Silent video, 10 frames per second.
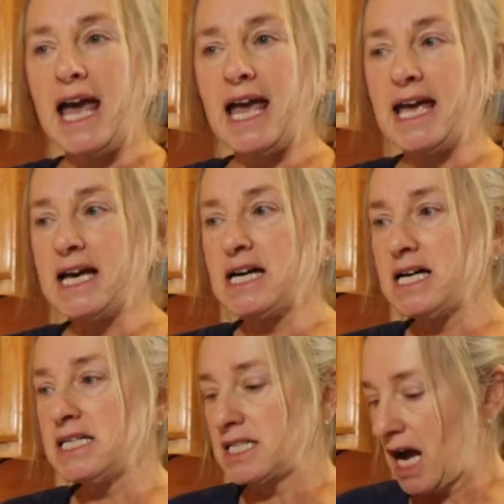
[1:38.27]

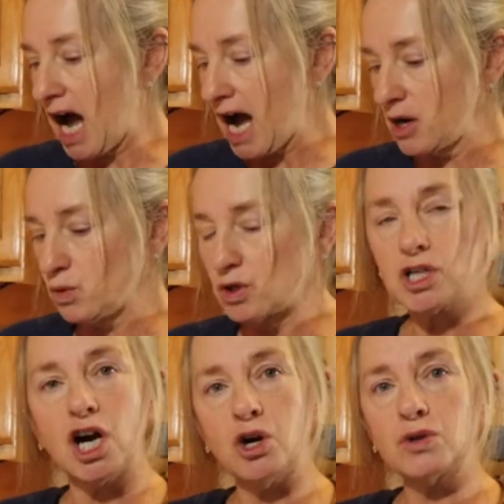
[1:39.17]
and I will
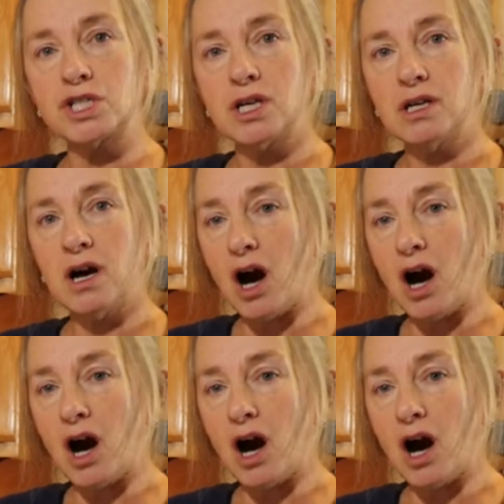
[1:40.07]
coat